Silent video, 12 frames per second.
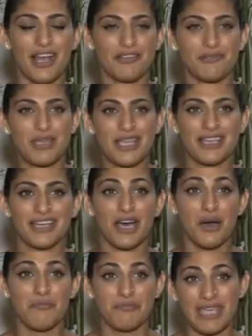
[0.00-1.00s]
after being
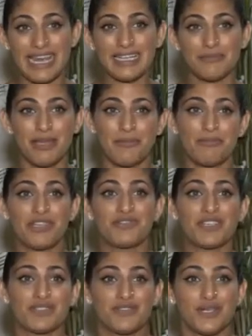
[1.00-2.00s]
a maid in my
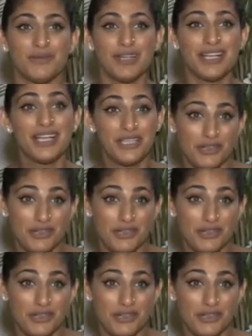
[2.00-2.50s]
previous film,